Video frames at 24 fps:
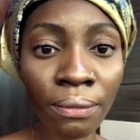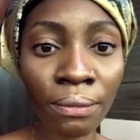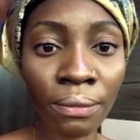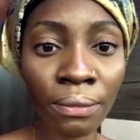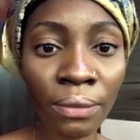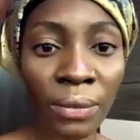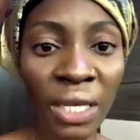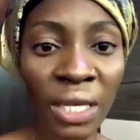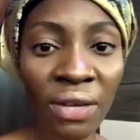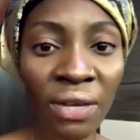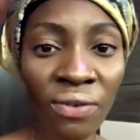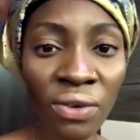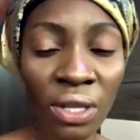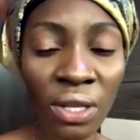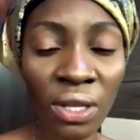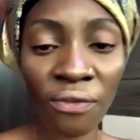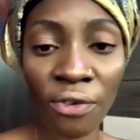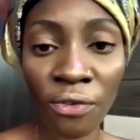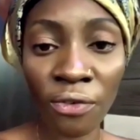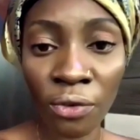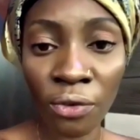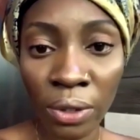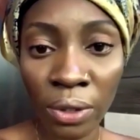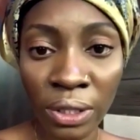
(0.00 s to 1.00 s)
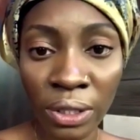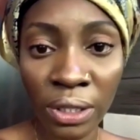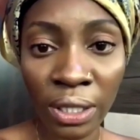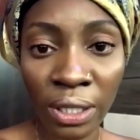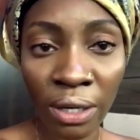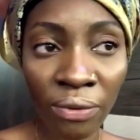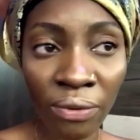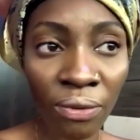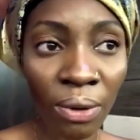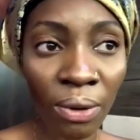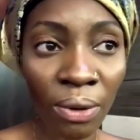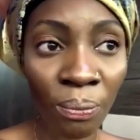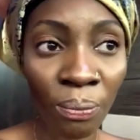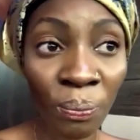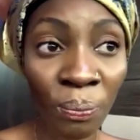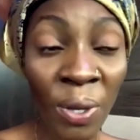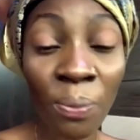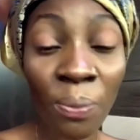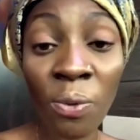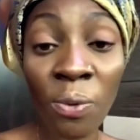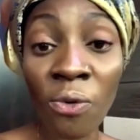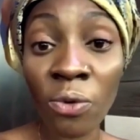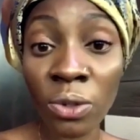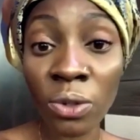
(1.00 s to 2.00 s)
Even if, of course,
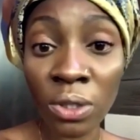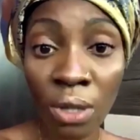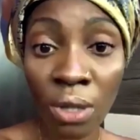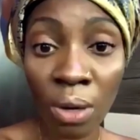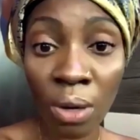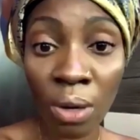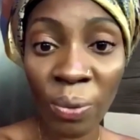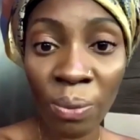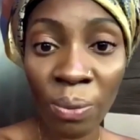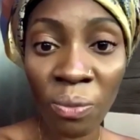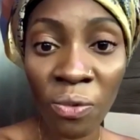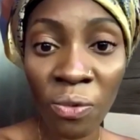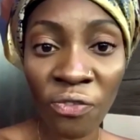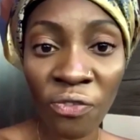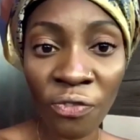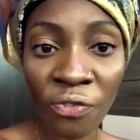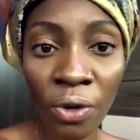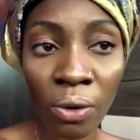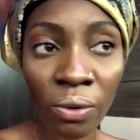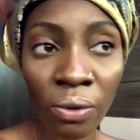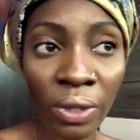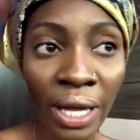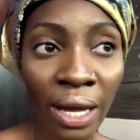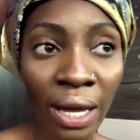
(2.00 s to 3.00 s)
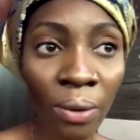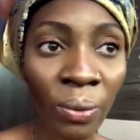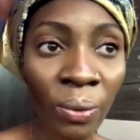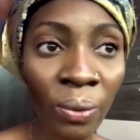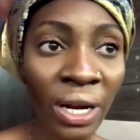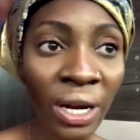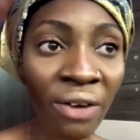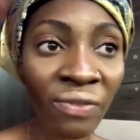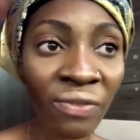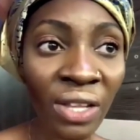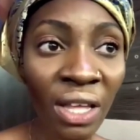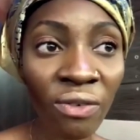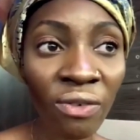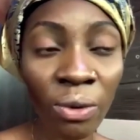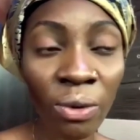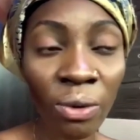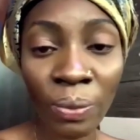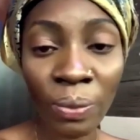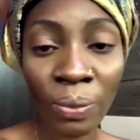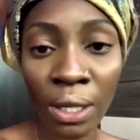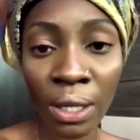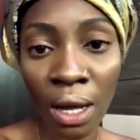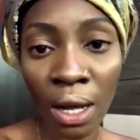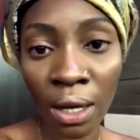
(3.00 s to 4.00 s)
some people feel that we have never
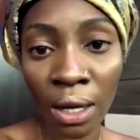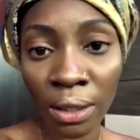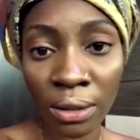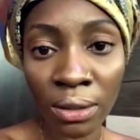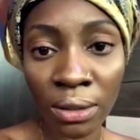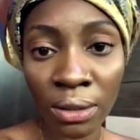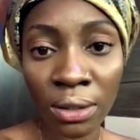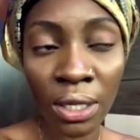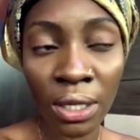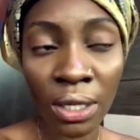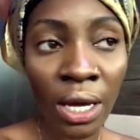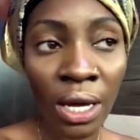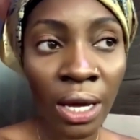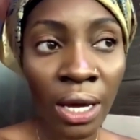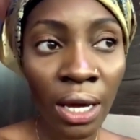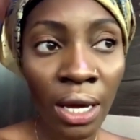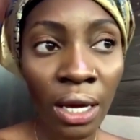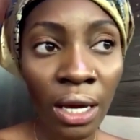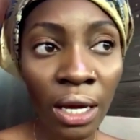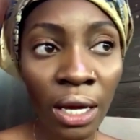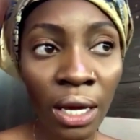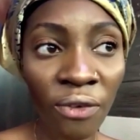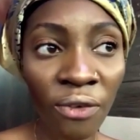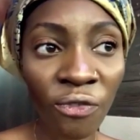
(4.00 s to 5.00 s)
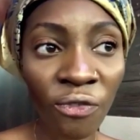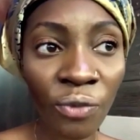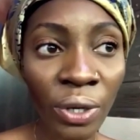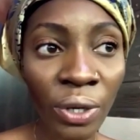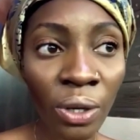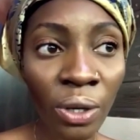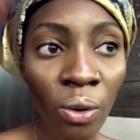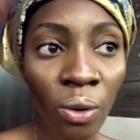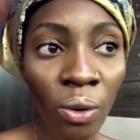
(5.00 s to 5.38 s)
been asked. If we go